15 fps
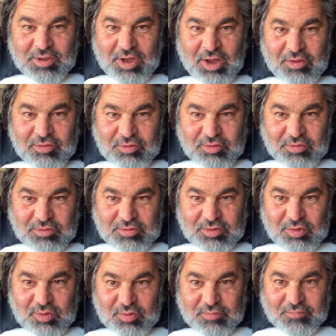other
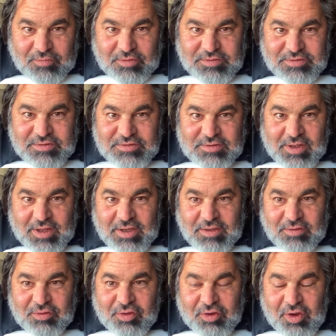universes,
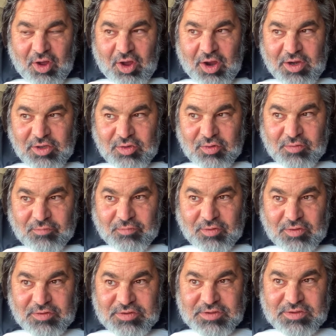like the
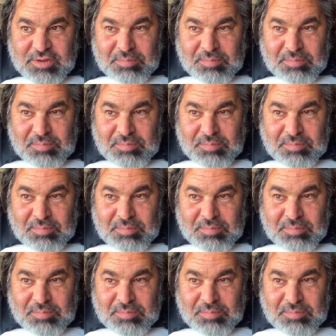non-universe,